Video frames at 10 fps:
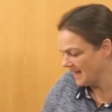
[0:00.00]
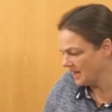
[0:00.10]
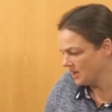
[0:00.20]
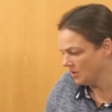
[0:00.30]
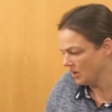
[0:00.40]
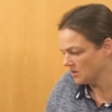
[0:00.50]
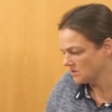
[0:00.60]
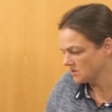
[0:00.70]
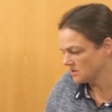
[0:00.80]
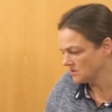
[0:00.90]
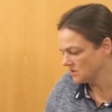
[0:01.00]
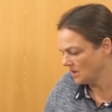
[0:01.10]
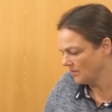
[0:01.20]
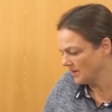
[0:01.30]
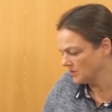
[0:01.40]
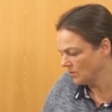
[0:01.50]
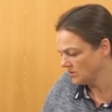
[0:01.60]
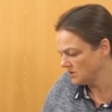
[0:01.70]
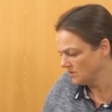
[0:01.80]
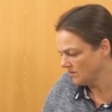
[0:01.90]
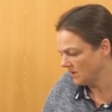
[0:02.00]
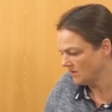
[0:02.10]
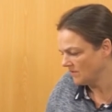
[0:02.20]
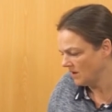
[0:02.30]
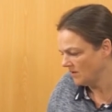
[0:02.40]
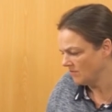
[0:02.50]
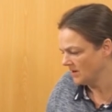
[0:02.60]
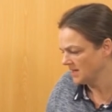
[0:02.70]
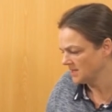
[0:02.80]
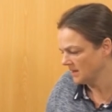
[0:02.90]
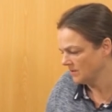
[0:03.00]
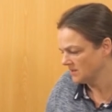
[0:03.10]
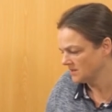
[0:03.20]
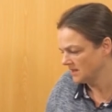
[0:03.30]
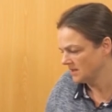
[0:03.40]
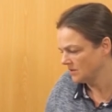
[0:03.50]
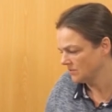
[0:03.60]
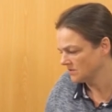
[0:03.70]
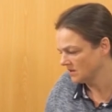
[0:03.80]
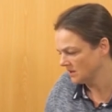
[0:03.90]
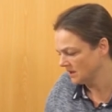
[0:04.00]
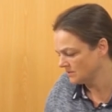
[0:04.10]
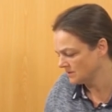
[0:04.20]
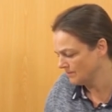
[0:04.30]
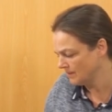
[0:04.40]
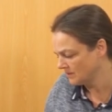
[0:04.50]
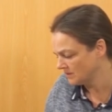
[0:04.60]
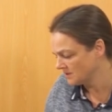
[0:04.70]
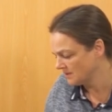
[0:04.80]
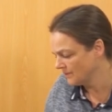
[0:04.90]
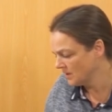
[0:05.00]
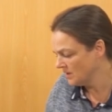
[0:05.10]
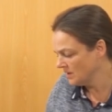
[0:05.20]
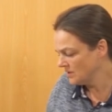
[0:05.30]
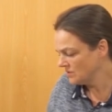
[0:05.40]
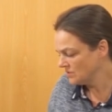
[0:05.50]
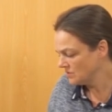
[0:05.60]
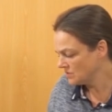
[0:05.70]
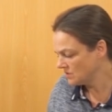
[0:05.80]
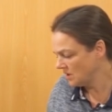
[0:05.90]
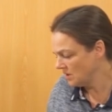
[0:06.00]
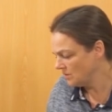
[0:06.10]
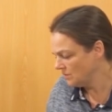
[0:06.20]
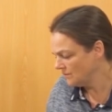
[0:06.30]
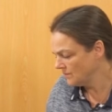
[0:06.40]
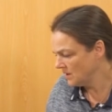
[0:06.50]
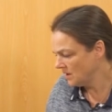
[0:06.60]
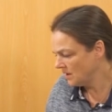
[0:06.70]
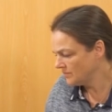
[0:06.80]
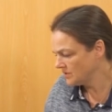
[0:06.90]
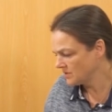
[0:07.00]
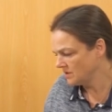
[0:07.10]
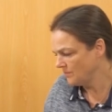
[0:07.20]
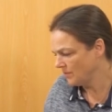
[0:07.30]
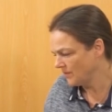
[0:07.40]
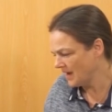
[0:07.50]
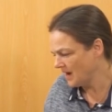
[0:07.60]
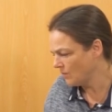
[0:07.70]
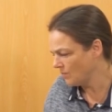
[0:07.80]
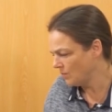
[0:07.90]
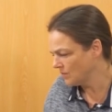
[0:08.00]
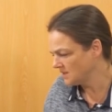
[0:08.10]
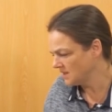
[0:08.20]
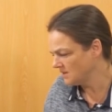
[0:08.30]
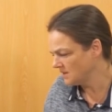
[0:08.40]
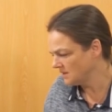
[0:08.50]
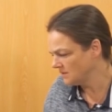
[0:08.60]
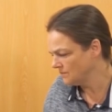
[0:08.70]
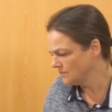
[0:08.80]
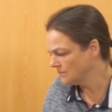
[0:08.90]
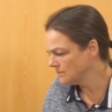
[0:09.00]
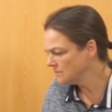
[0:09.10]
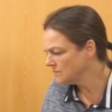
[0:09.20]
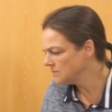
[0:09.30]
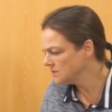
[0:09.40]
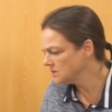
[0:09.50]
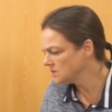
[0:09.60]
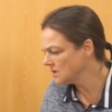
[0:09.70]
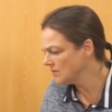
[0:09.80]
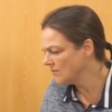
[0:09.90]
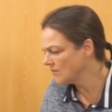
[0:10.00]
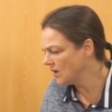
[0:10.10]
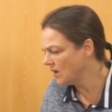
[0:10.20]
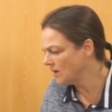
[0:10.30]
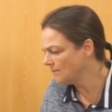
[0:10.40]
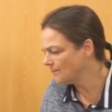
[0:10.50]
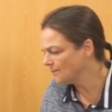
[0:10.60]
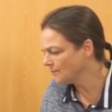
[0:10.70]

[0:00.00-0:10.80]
8 lots, so it's 125 over 8 hours equals 1,000 mils. So I'm just going to put the output in now. So I've got